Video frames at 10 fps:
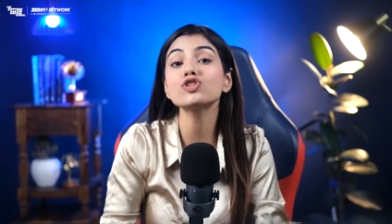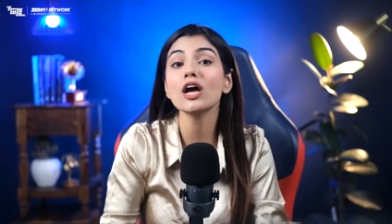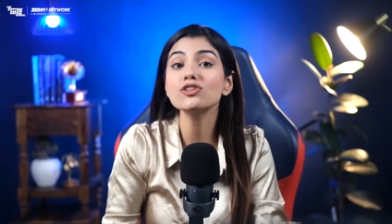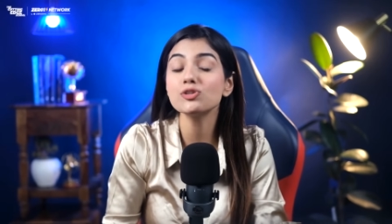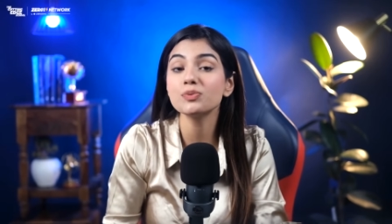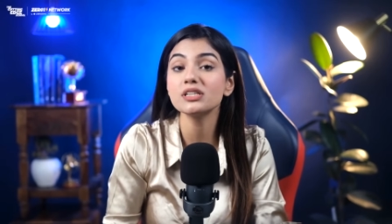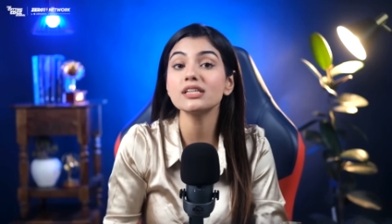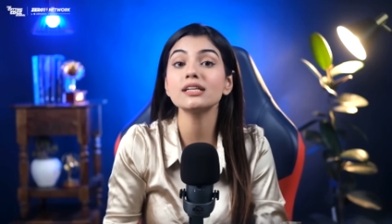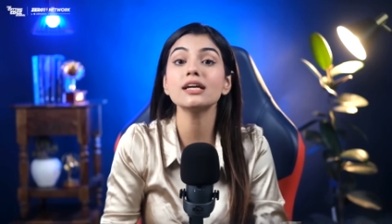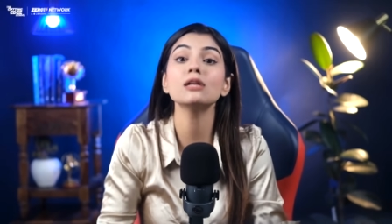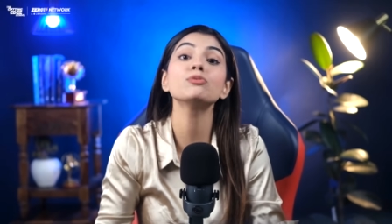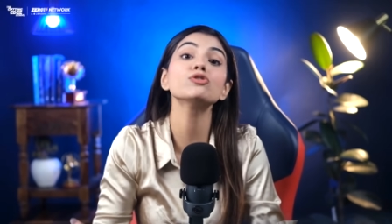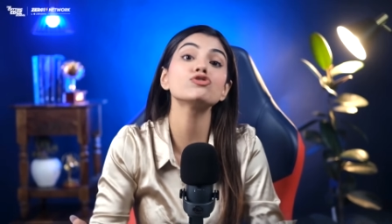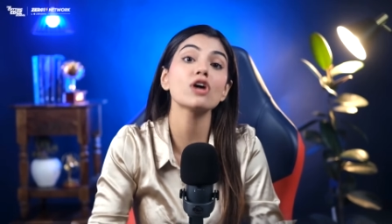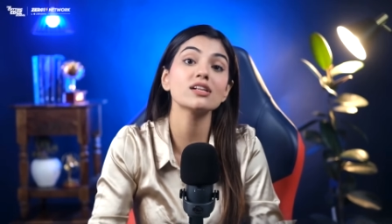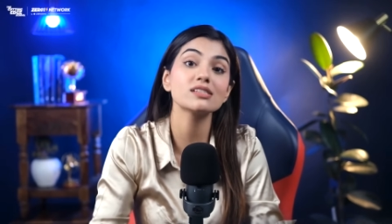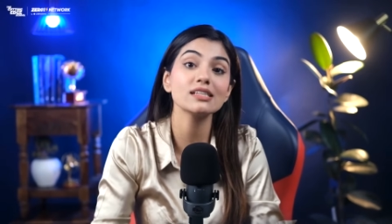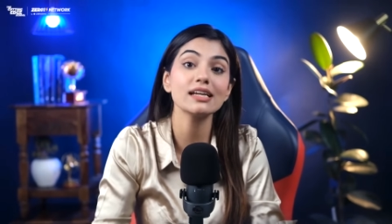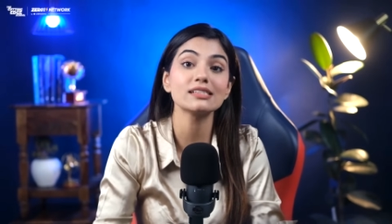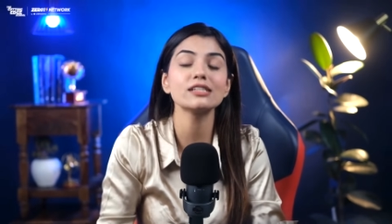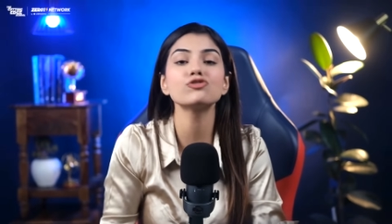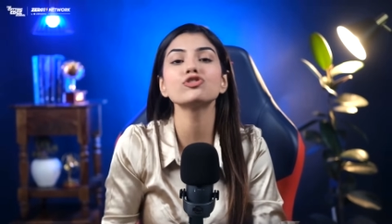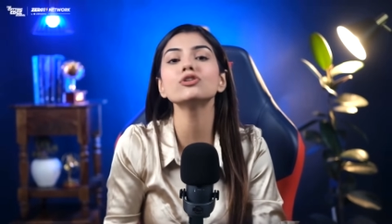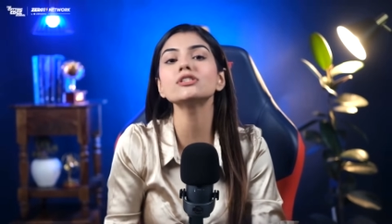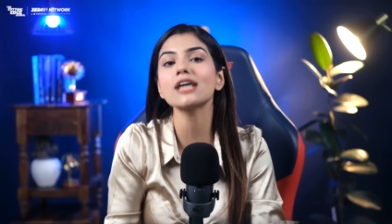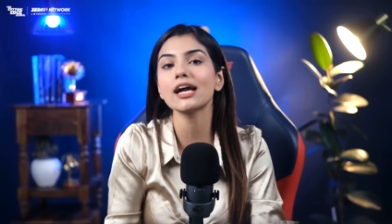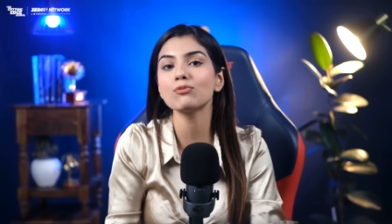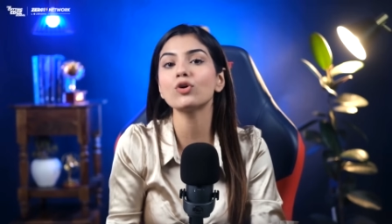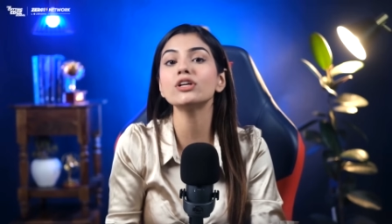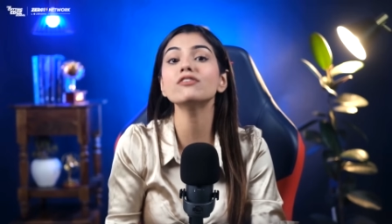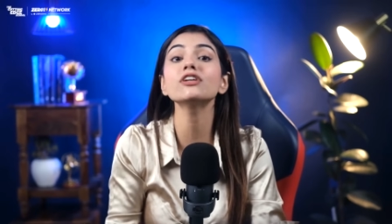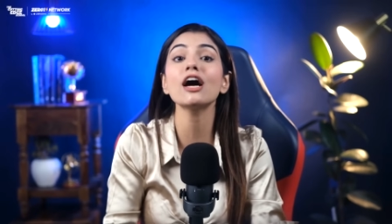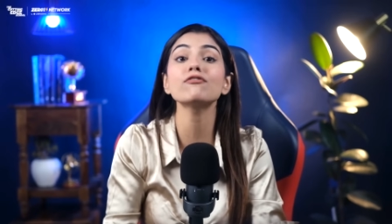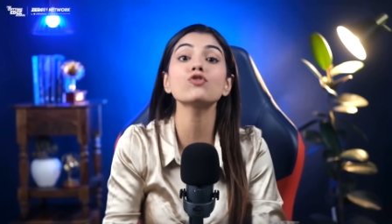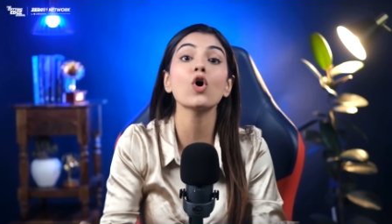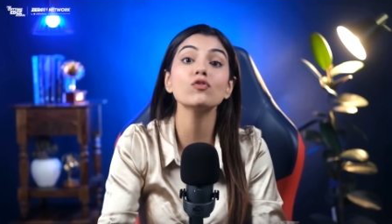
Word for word: ChatGPT can help you translate in real time or even have